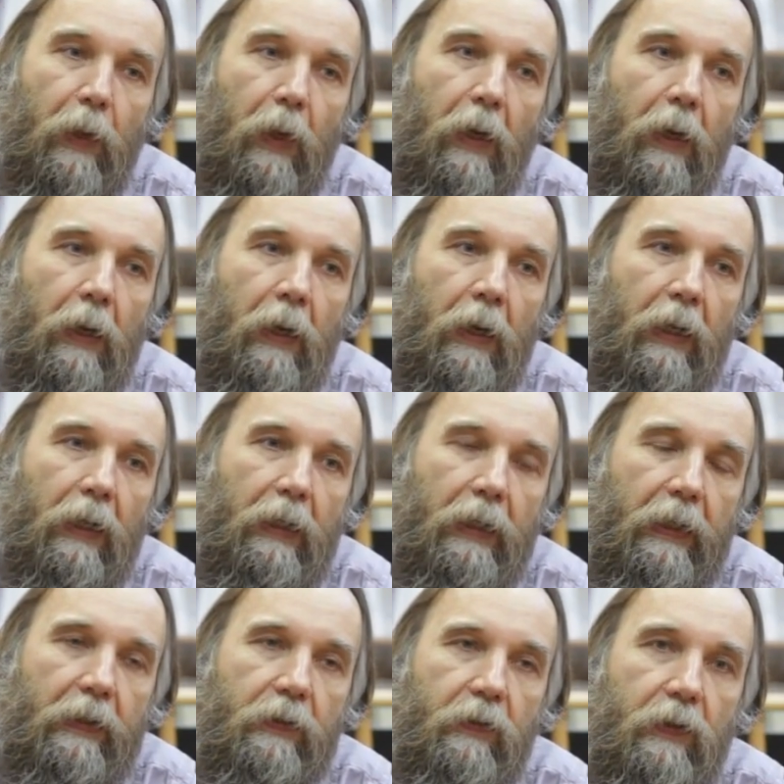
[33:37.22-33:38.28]

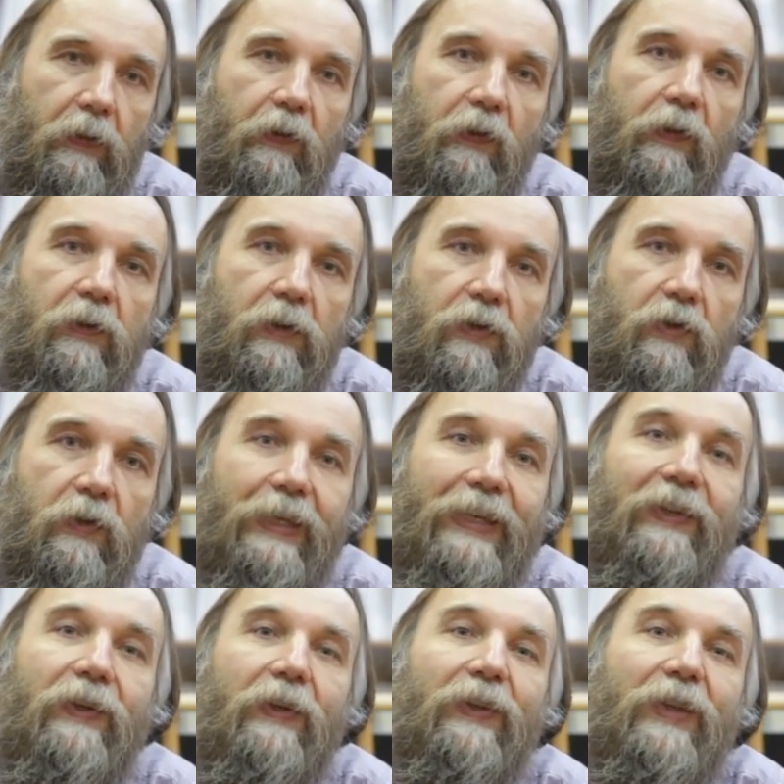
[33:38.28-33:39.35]
has its origin
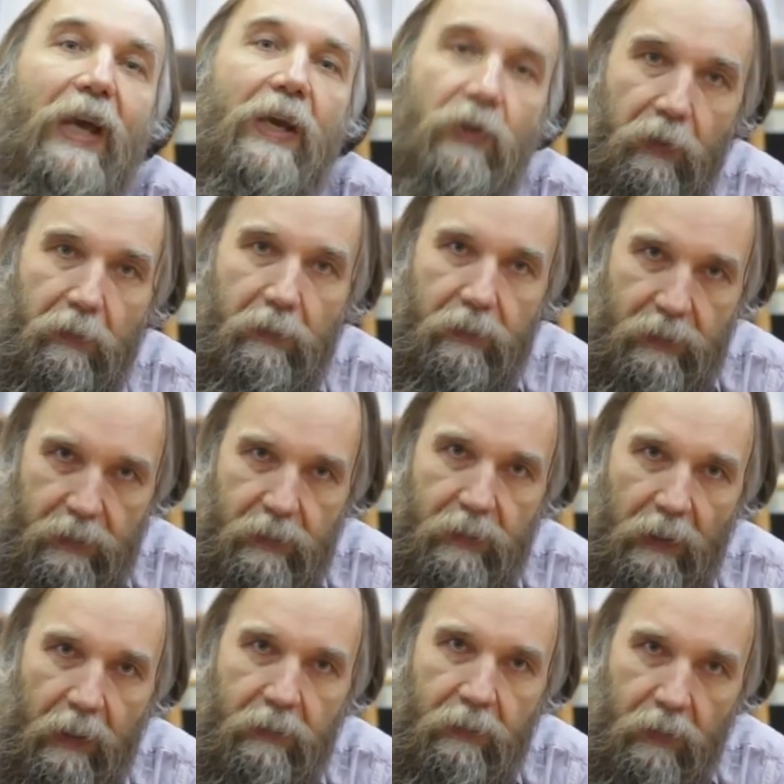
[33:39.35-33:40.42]
in the national
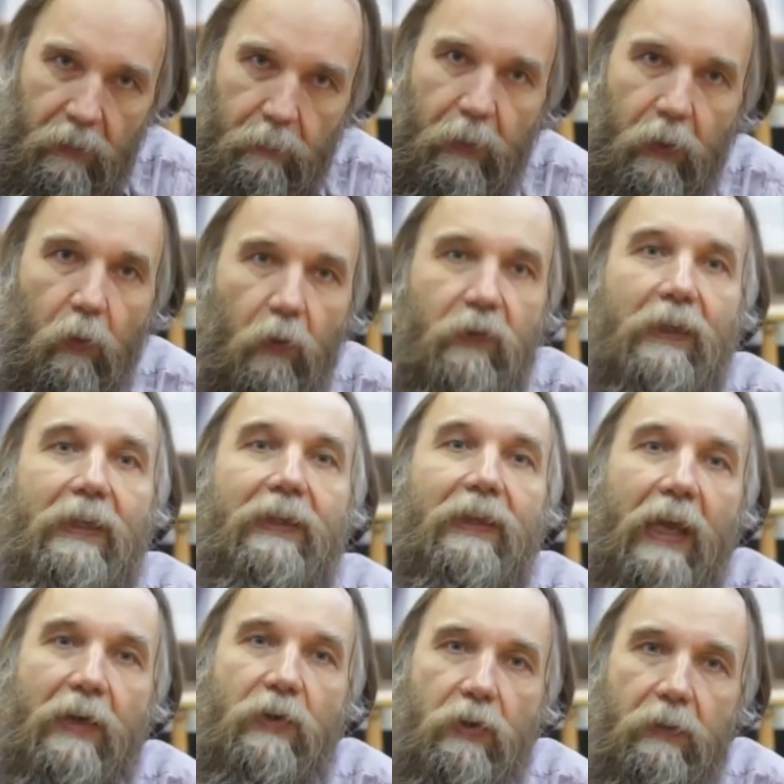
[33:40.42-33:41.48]
society, because the
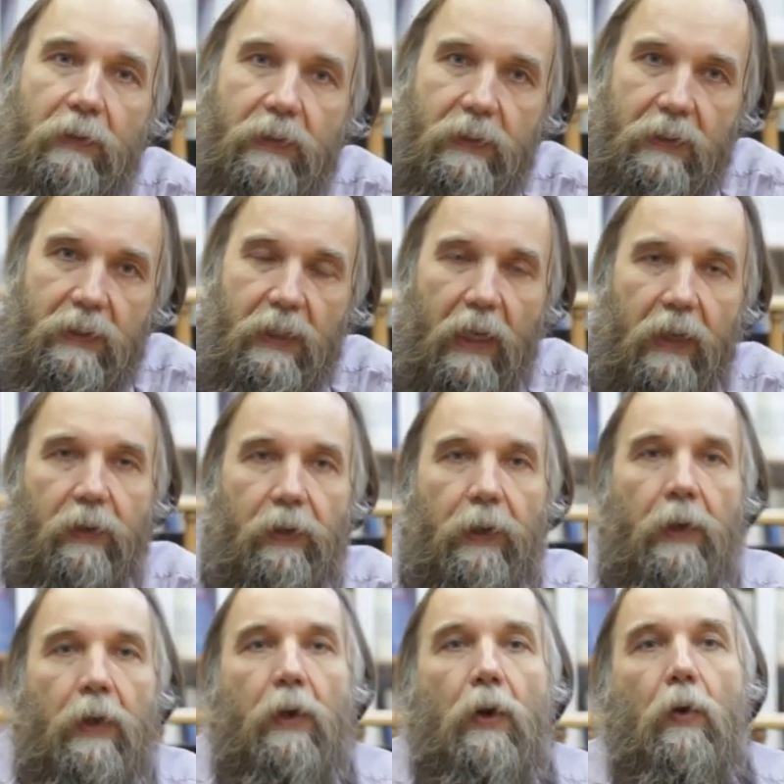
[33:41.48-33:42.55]
national
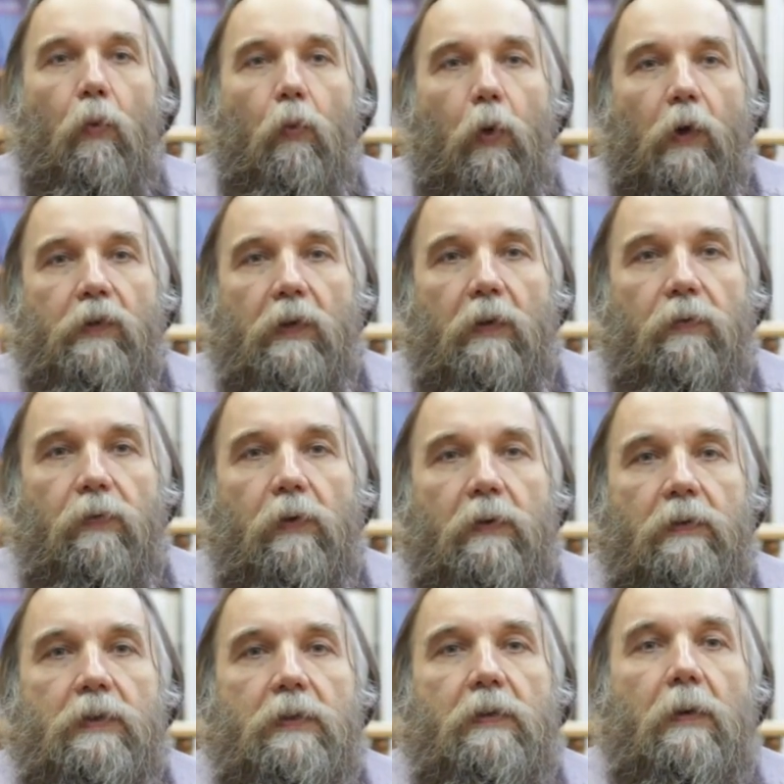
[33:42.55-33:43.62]
society was the
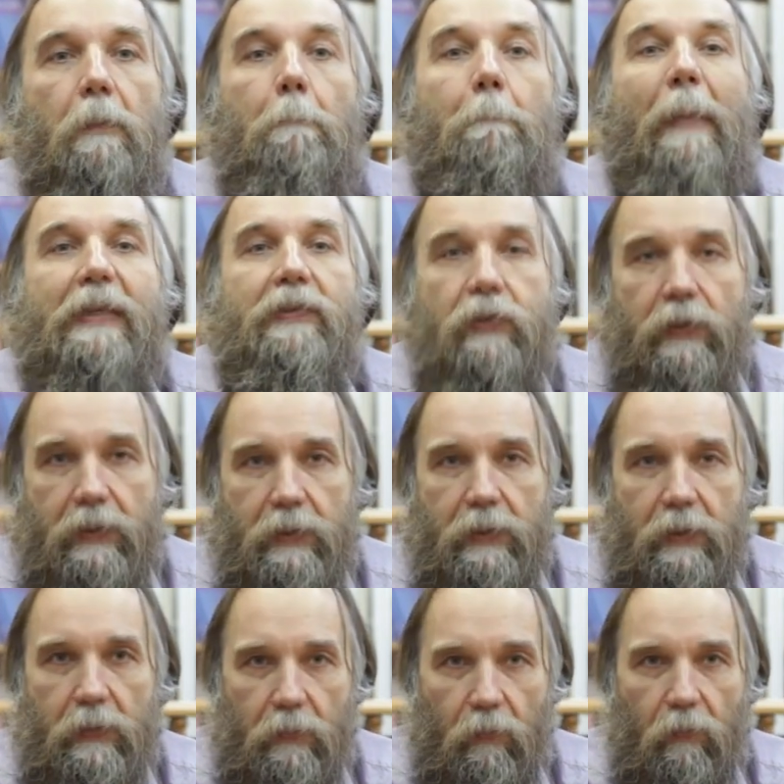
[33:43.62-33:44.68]
first
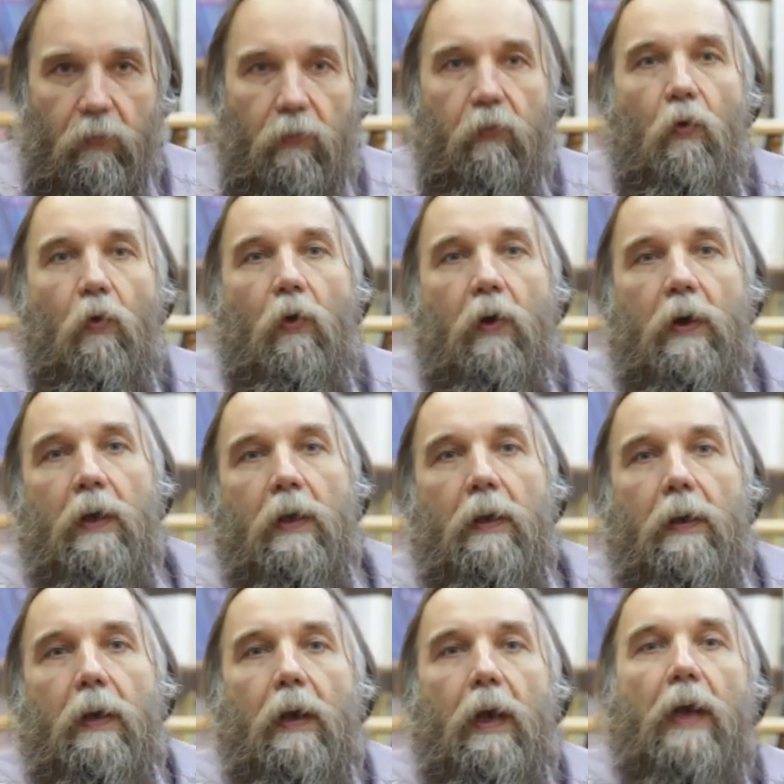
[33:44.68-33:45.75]
matrix for
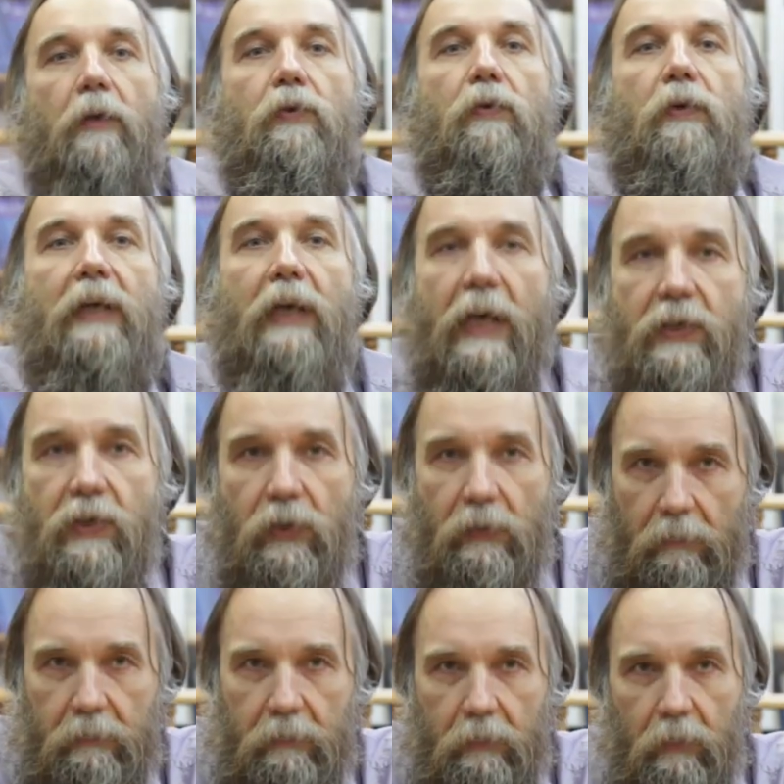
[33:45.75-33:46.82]

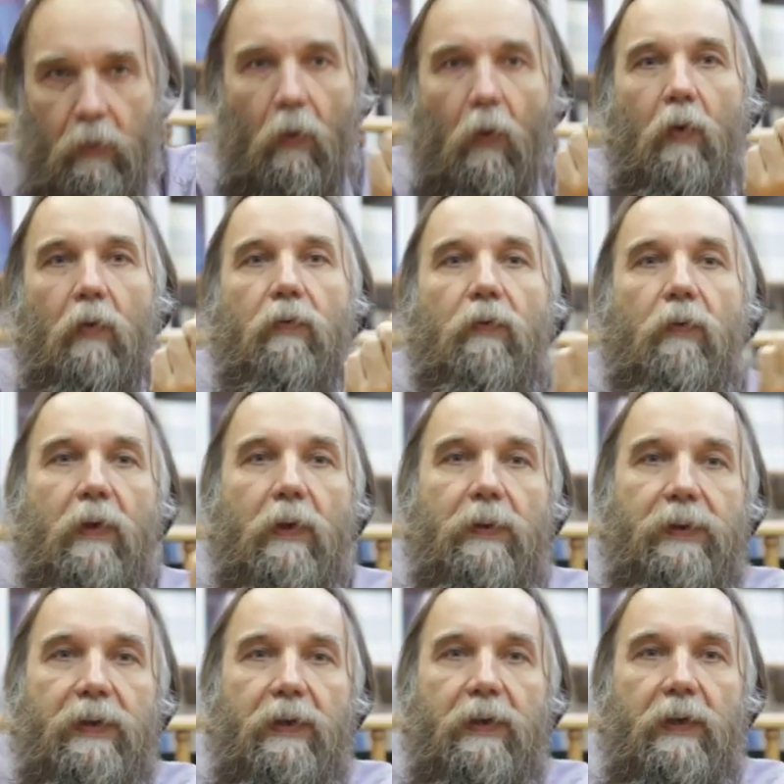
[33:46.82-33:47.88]
education of
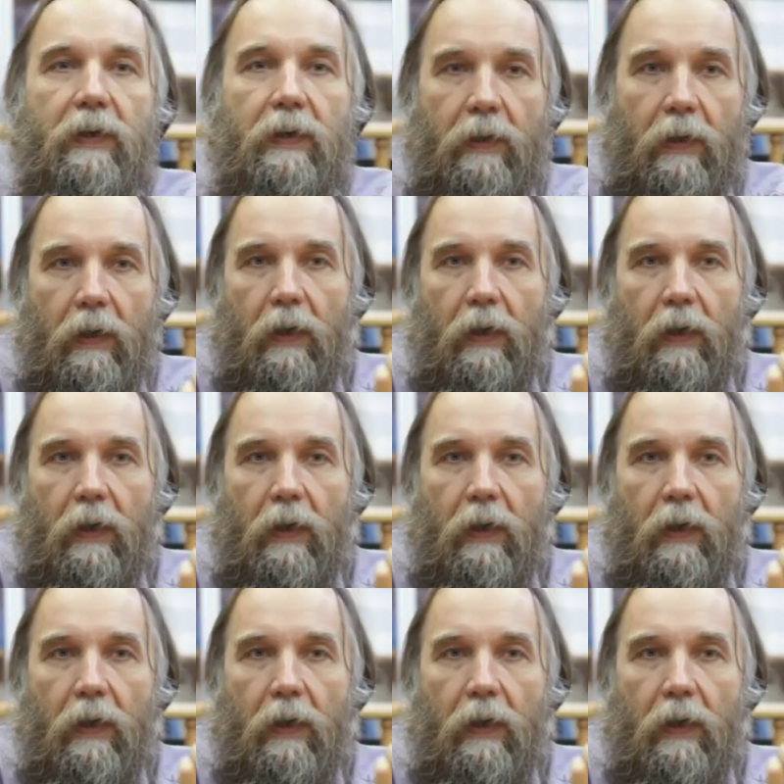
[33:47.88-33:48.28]
the